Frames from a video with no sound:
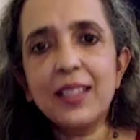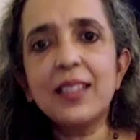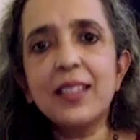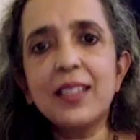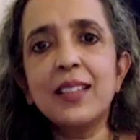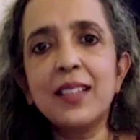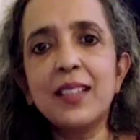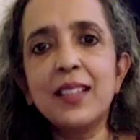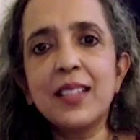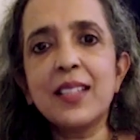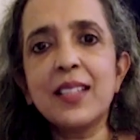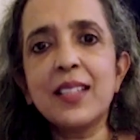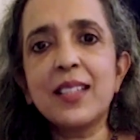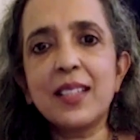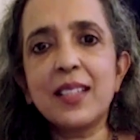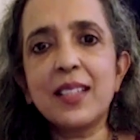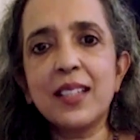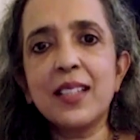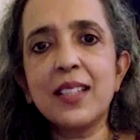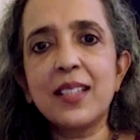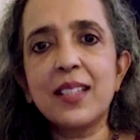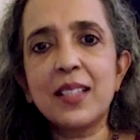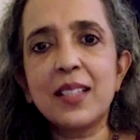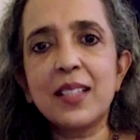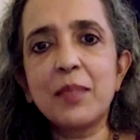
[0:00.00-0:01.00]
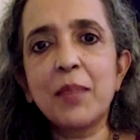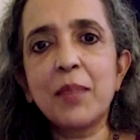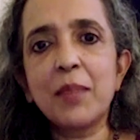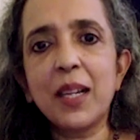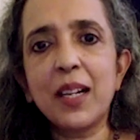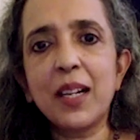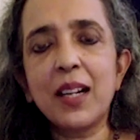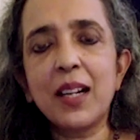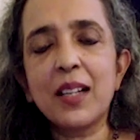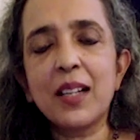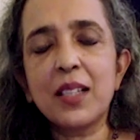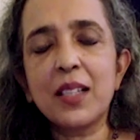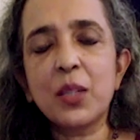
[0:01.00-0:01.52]
this is my
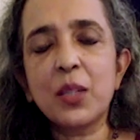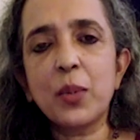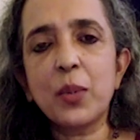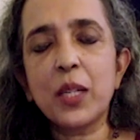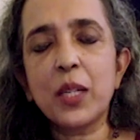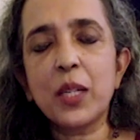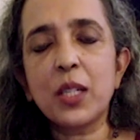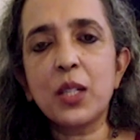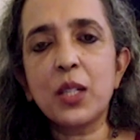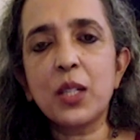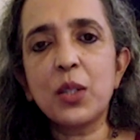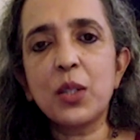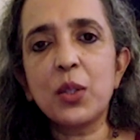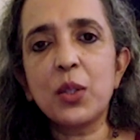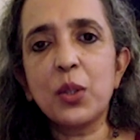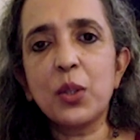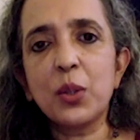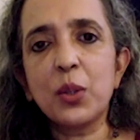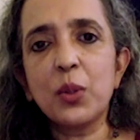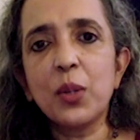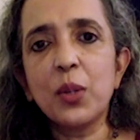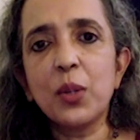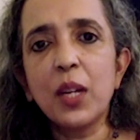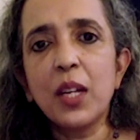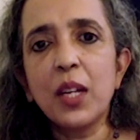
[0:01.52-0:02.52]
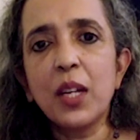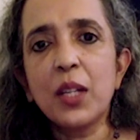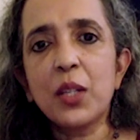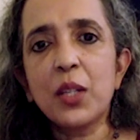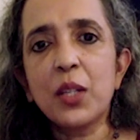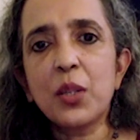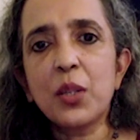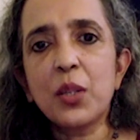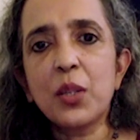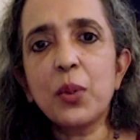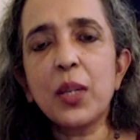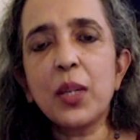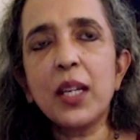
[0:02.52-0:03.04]
last question to you.
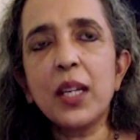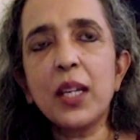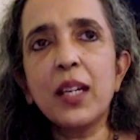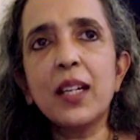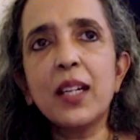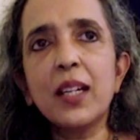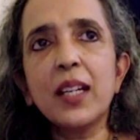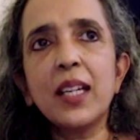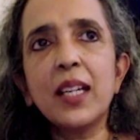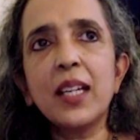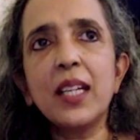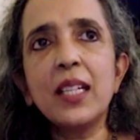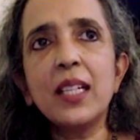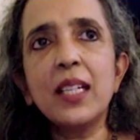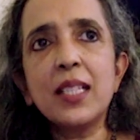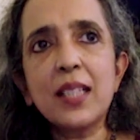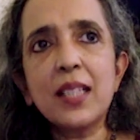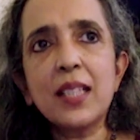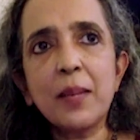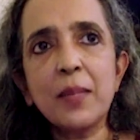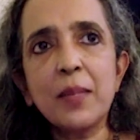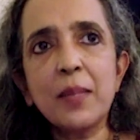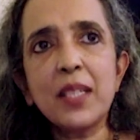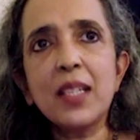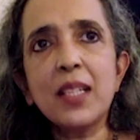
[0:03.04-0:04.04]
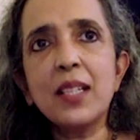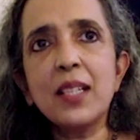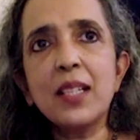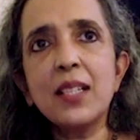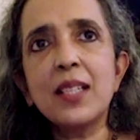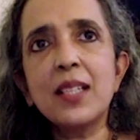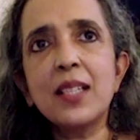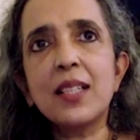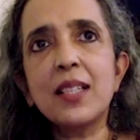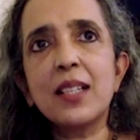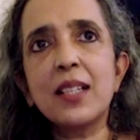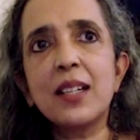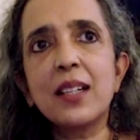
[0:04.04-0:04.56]
So, in some sense,
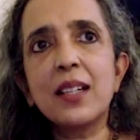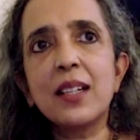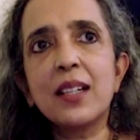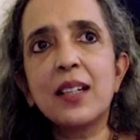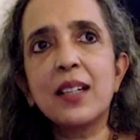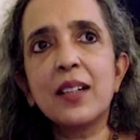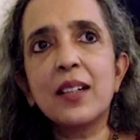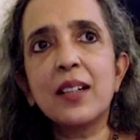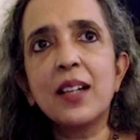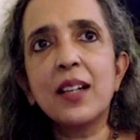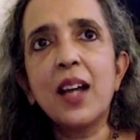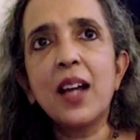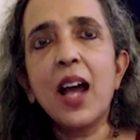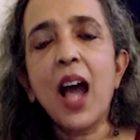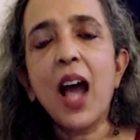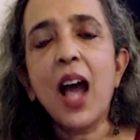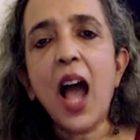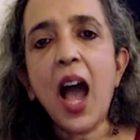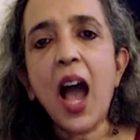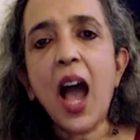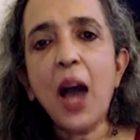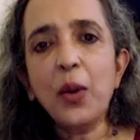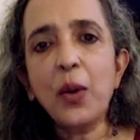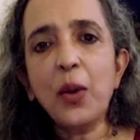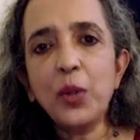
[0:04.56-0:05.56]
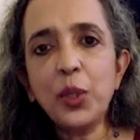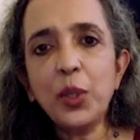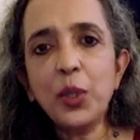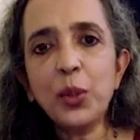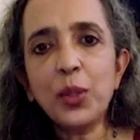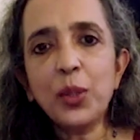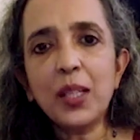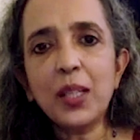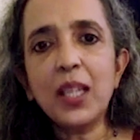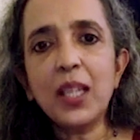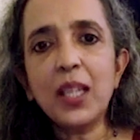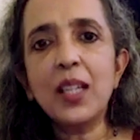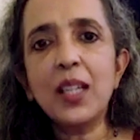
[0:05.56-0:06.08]
how do you
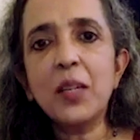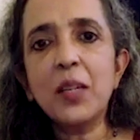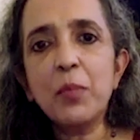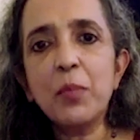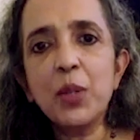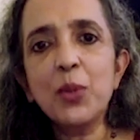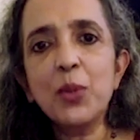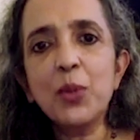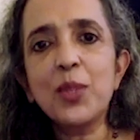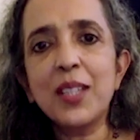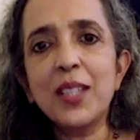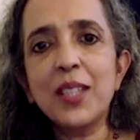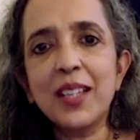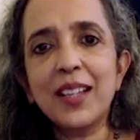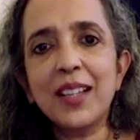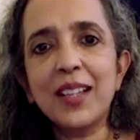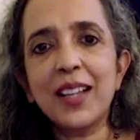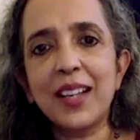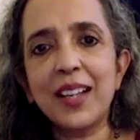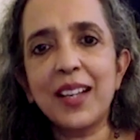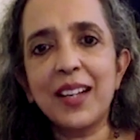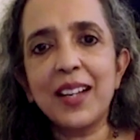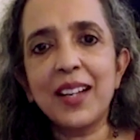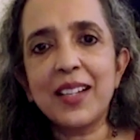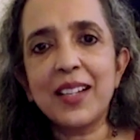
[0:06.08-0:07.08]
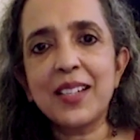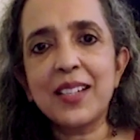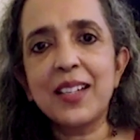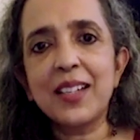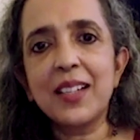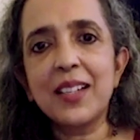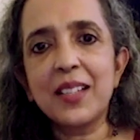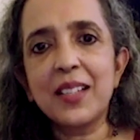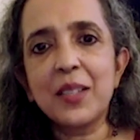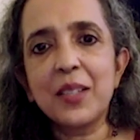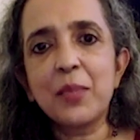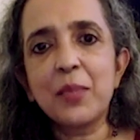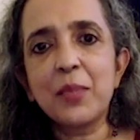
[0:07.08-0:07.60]
think music and
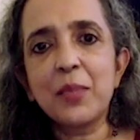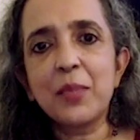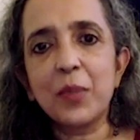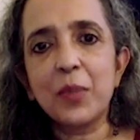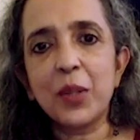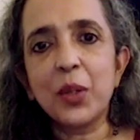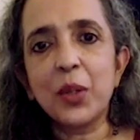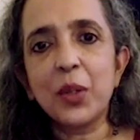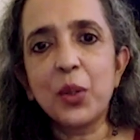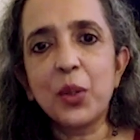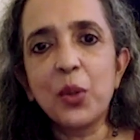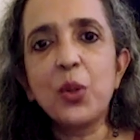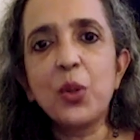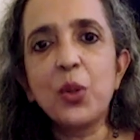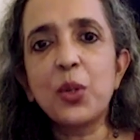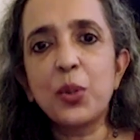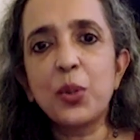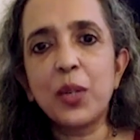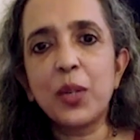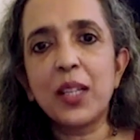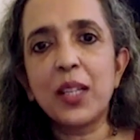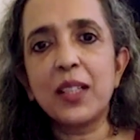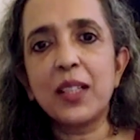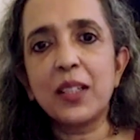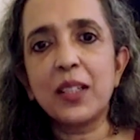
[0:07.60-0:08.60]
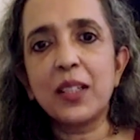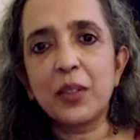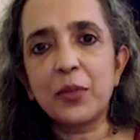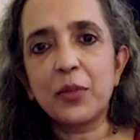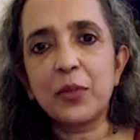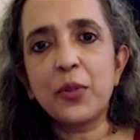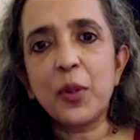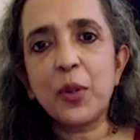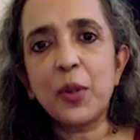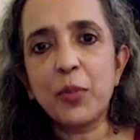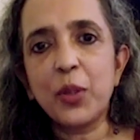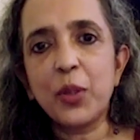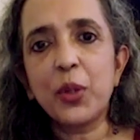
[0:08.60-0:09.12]
nationalism go together
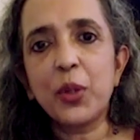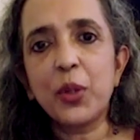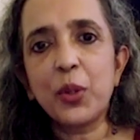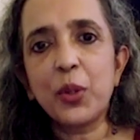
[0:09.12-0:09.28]
from your